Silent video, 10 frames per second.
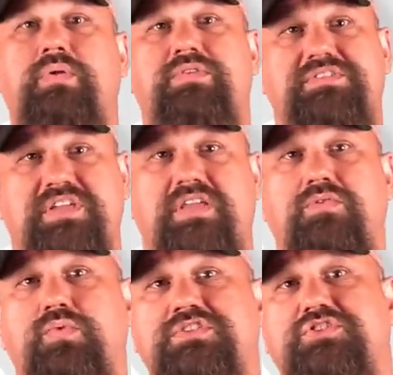we were
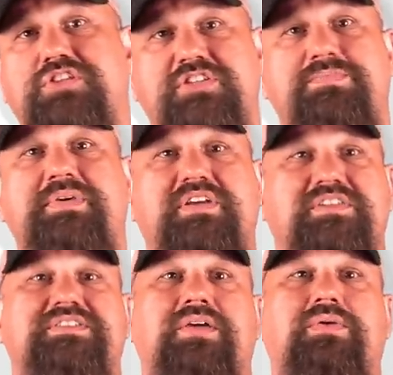seeing was just
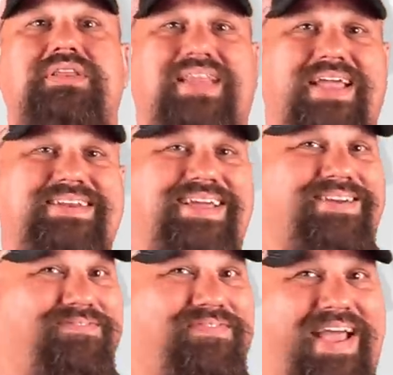because they were light
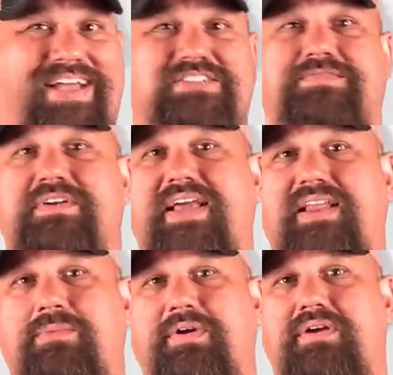and fast for
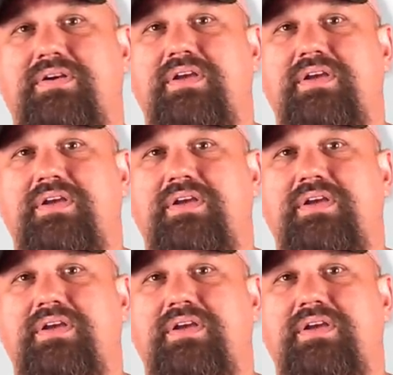caliber.